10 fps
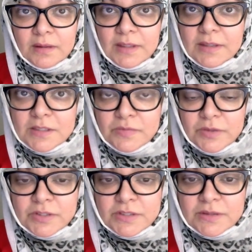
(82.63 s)
In this
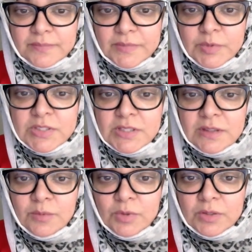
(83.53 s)
verse, we see
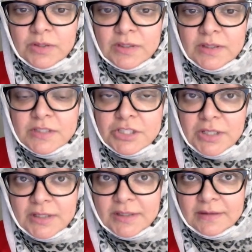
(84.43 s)
the word
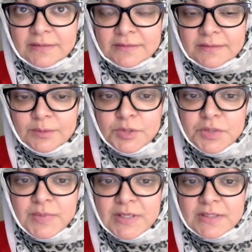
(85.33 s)
shakkin,
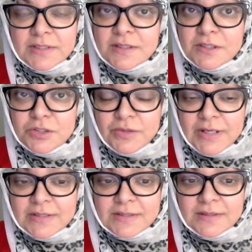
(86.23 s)
which means
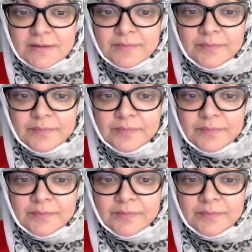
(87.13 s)
stress,